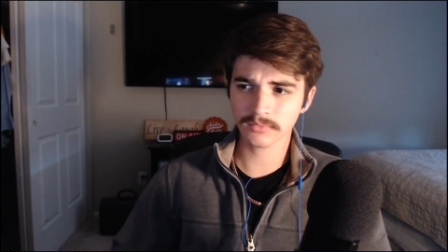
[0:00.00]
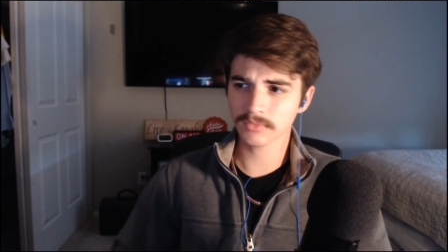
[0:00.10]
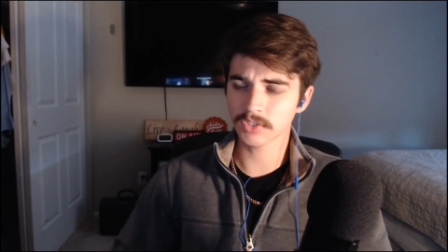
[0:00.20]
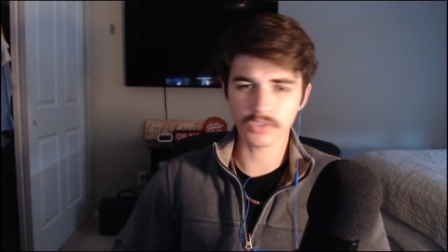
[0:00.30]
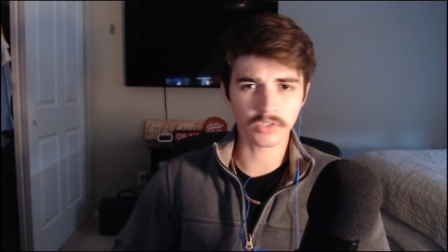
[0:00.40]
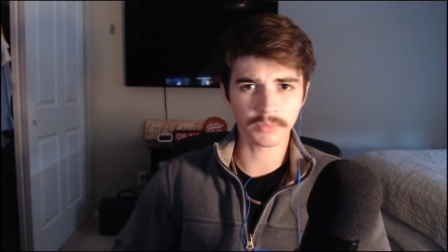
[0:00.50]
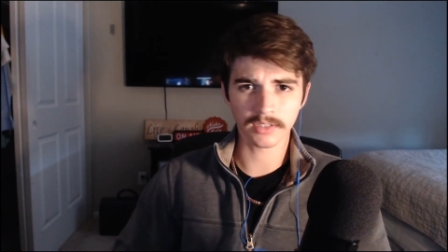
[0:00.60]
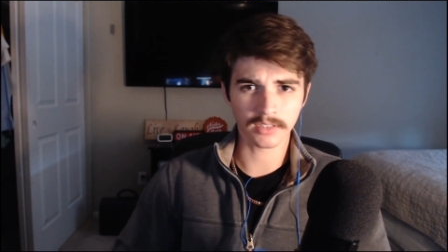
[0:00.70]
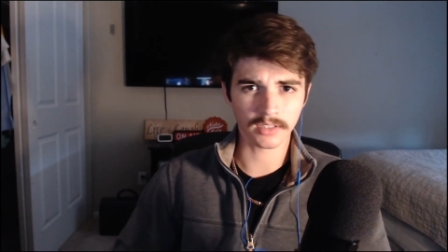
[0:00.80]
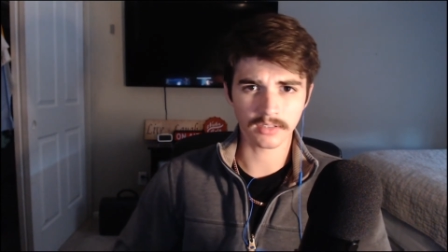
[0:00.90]

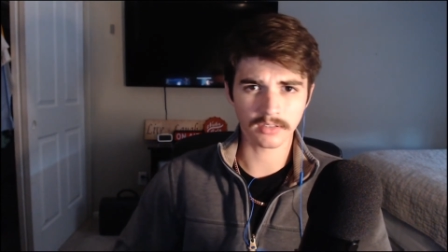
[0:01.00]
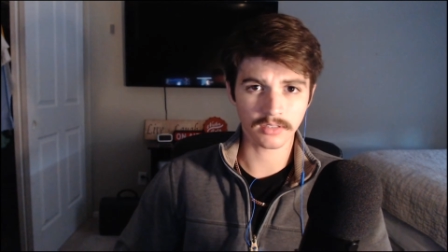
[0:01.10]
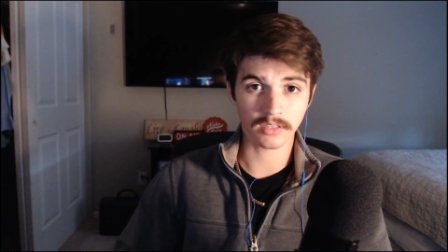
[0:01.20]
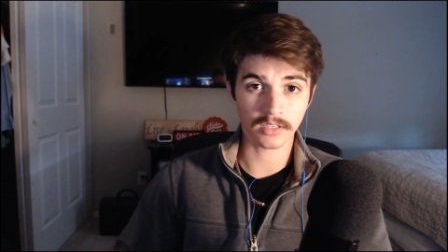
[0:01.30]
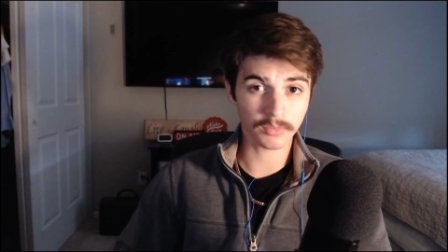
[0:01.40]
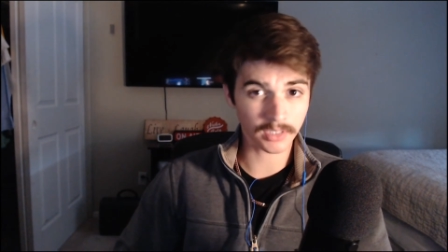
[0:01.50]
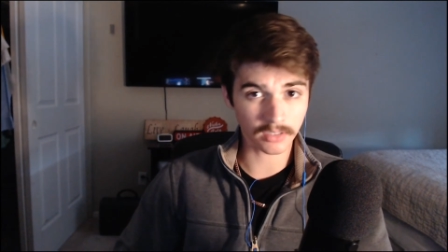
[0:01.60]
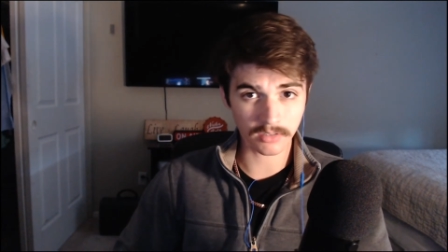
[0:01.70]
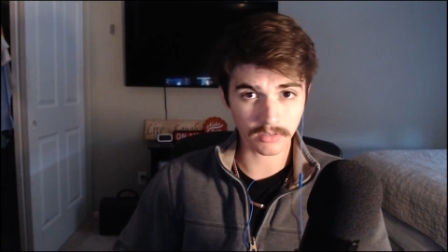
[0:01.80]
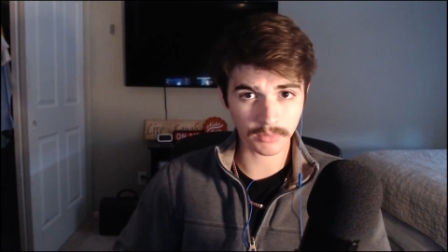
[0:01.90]
consuming things, and I do mean
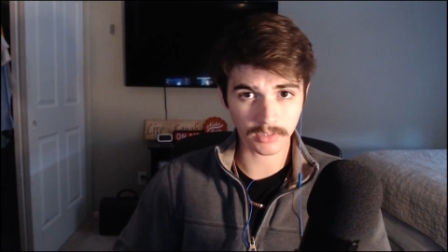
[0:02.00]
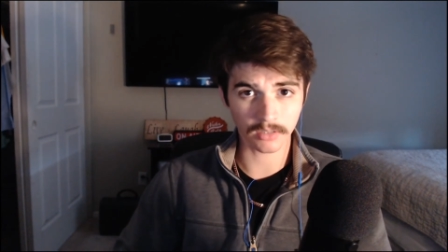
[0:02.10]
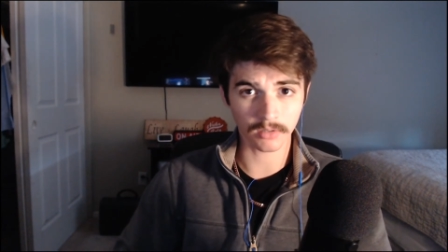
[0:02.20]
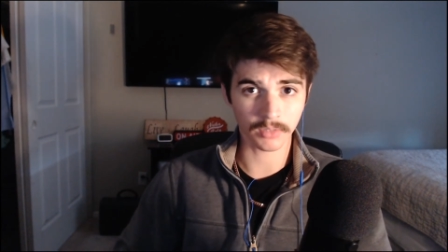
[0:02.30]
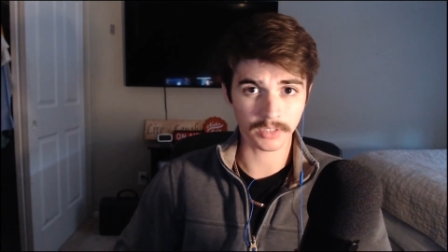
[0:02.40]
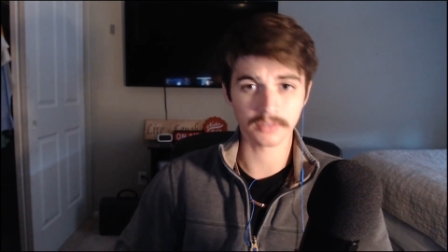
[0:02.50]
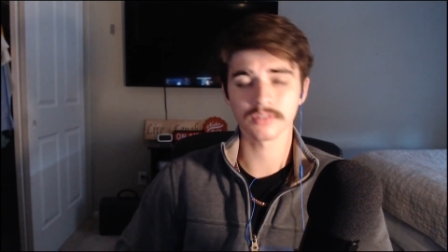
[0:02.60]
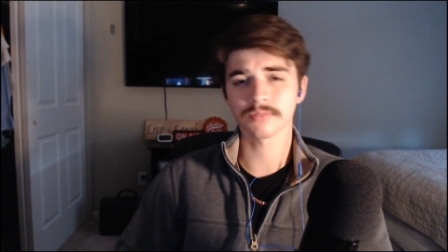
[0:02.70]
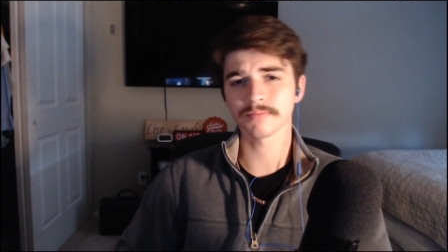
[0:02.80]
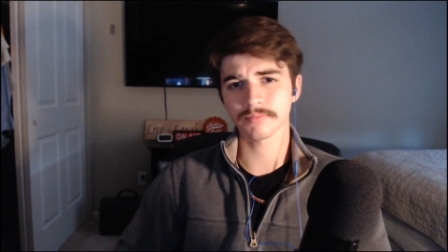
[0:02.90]
consuming in all
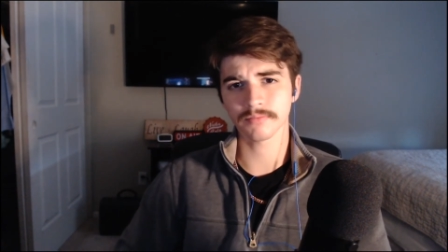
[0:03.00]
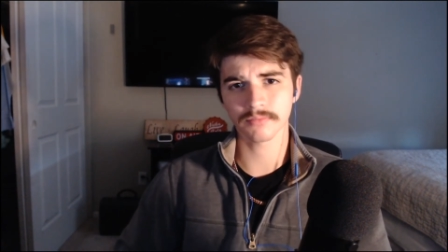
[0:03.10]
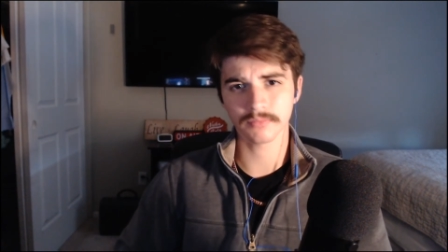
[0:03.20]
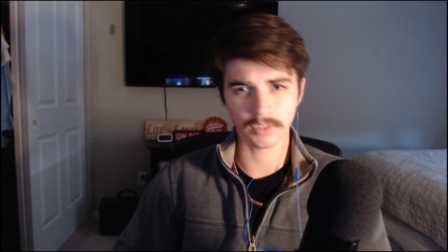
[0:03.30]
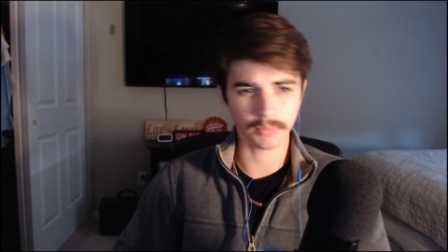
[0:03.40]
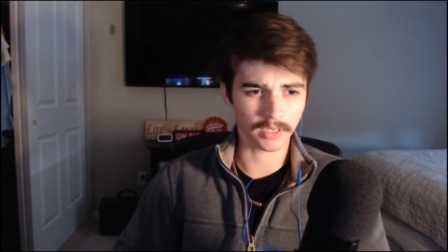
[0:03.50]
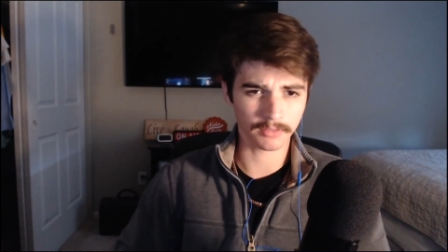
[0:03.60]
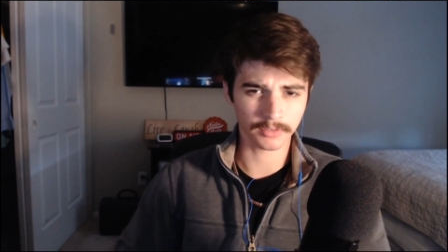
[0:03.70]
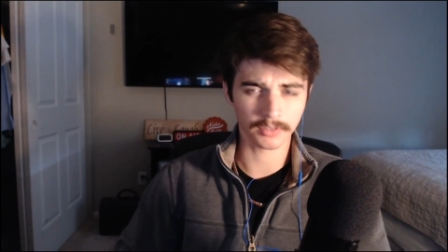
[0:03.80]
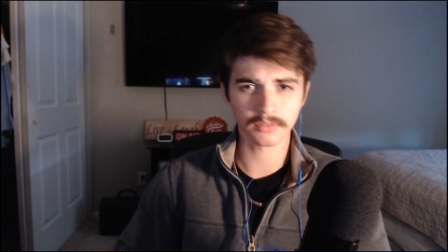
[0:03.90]
ways that are bad
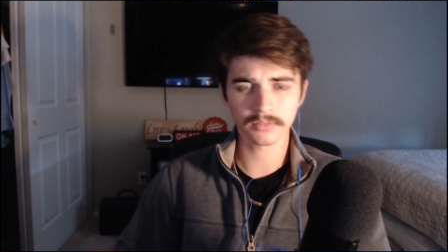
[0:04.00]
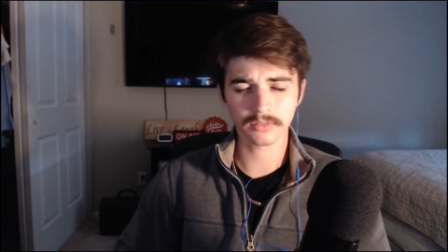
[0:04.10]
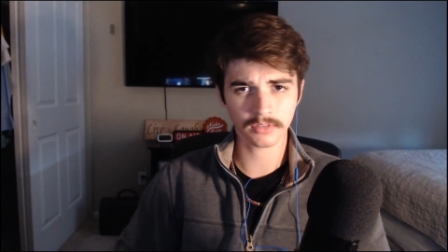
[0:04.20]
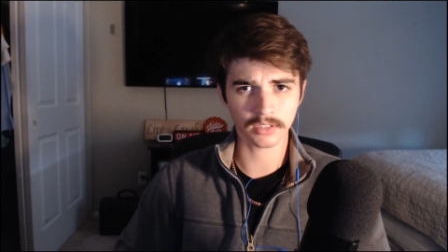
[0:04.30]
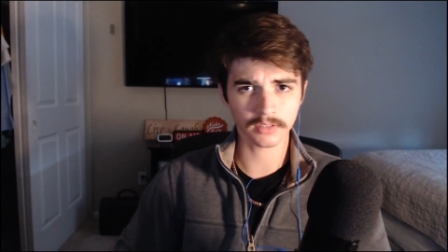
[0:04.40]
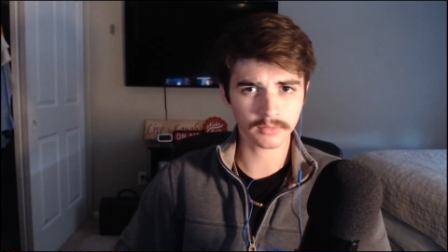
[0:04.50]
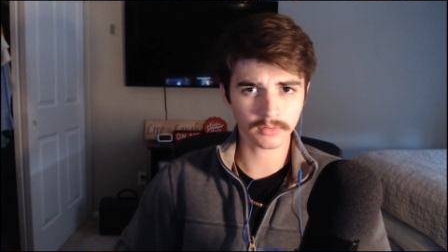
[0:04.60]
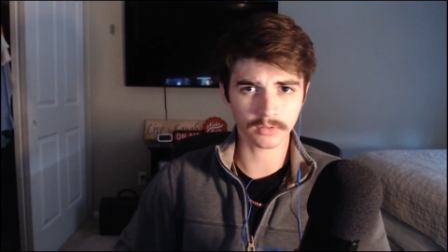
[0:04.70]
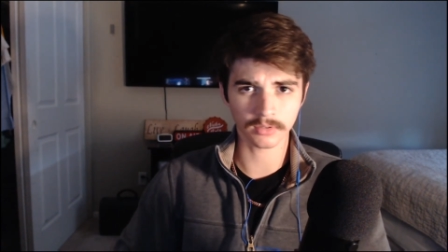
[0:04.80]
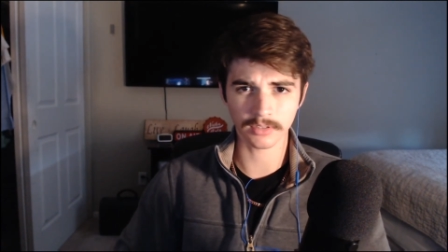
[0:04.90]
for you, okay?
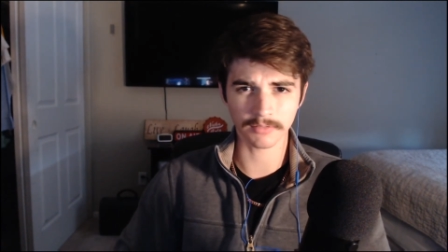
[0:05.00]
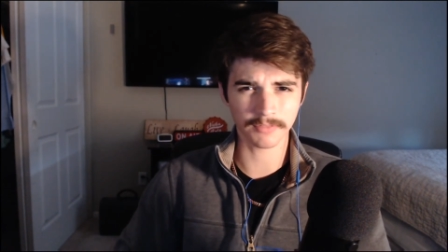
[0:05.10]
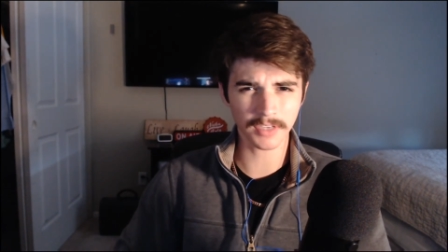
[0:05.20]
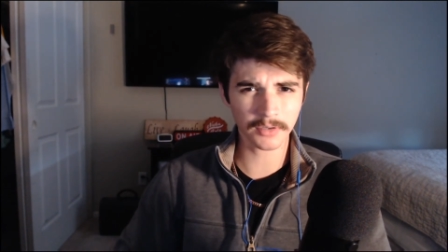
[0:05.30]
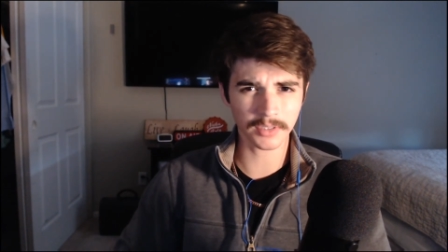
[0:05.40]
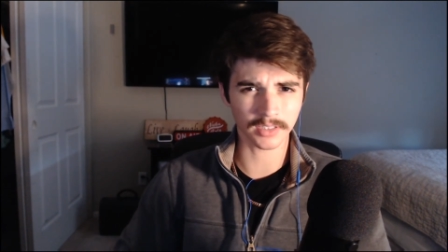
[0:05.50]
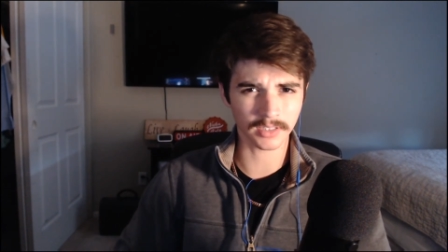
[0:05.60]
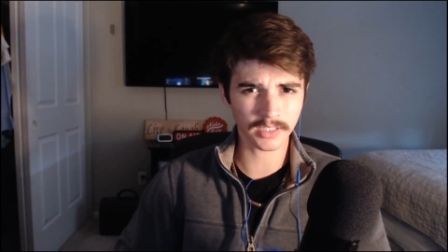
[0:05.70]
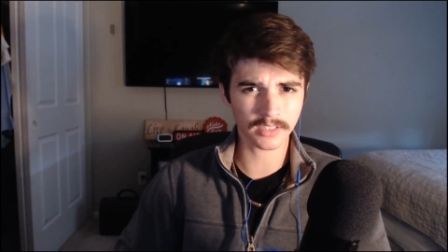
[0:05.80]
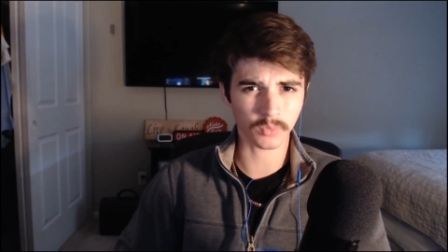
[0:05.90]
Or at the very
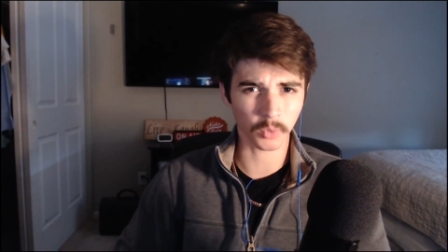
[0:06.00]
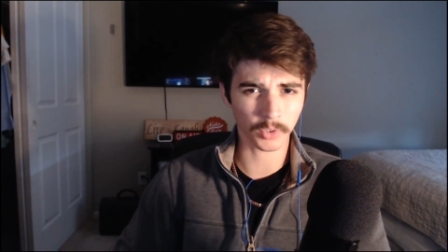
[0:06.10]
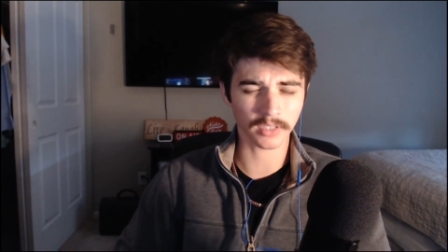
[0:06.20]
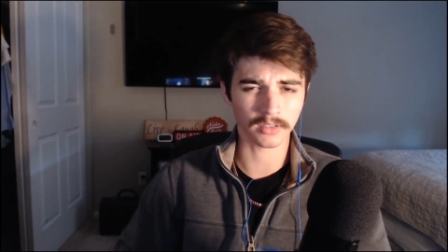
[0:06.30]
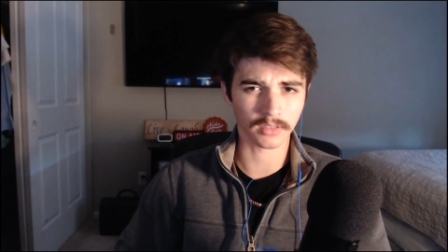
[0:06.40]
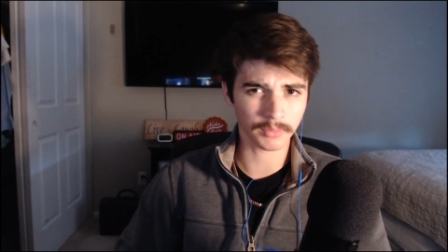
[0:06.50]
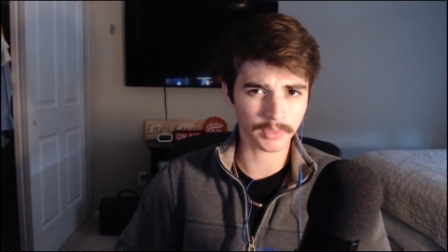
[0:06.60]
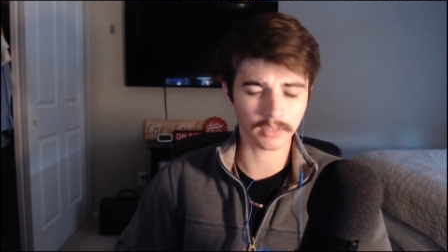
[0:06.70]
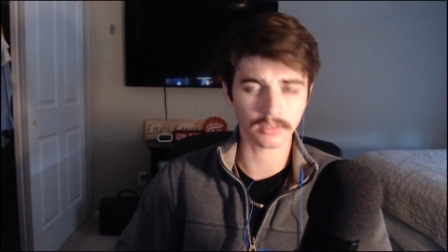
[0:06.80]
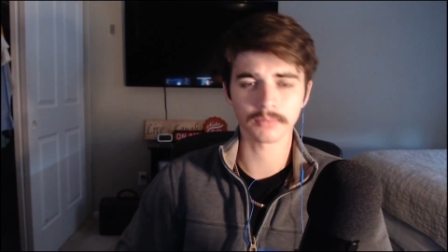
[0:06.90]
least working on
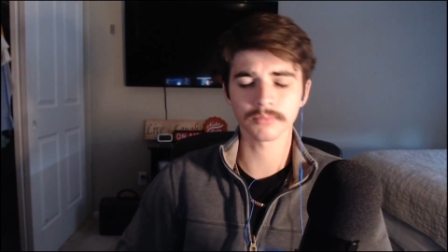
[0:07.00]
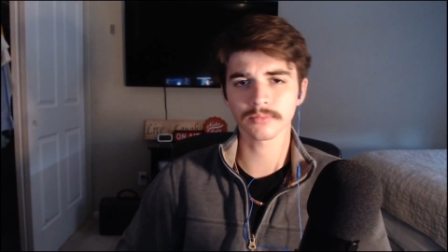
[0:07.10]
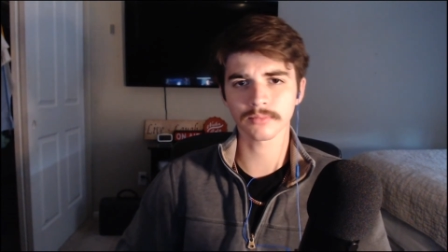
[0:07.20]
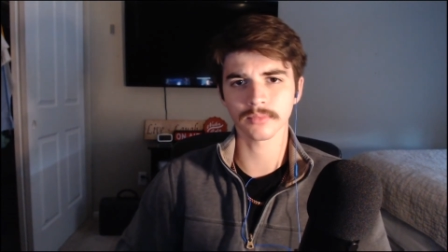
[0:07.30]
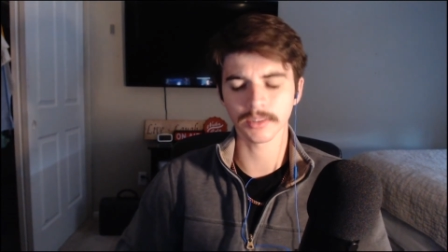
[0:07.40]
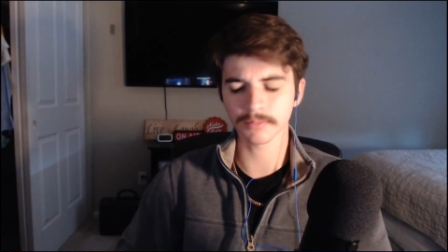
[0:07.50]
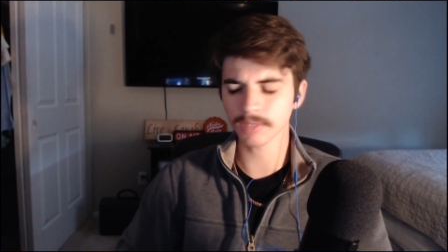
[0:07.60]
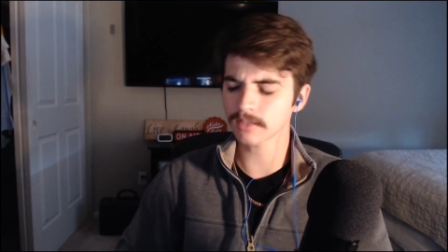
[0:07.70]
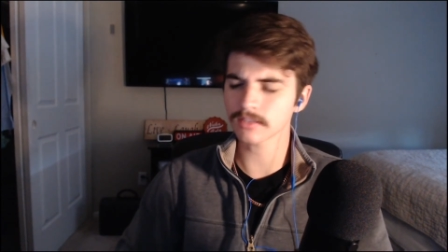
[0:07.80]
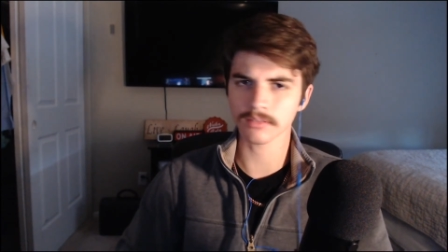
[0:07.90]
limiting them, right?
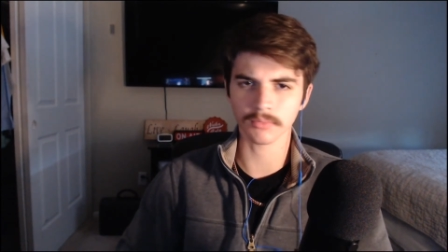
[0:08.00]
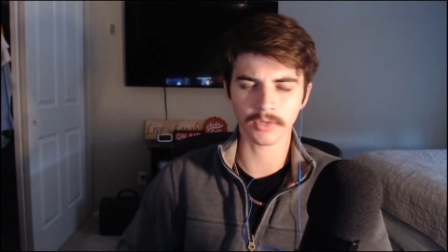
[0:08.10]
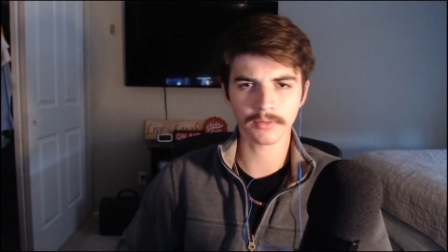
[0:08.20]
Getting somewhere.